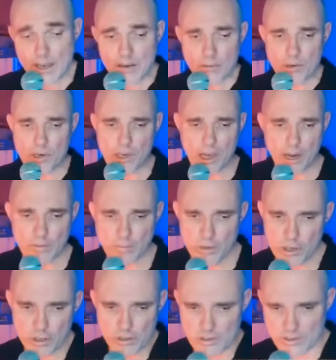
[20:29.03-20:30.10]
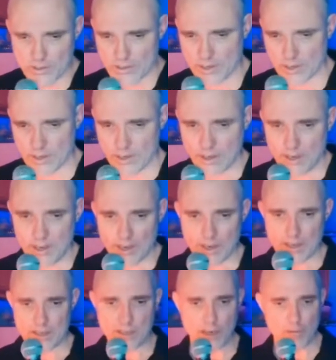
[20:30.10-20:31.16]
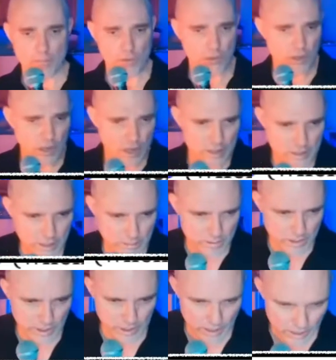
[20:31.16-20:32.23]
Well, you got roots and you got root cutters. Give me that.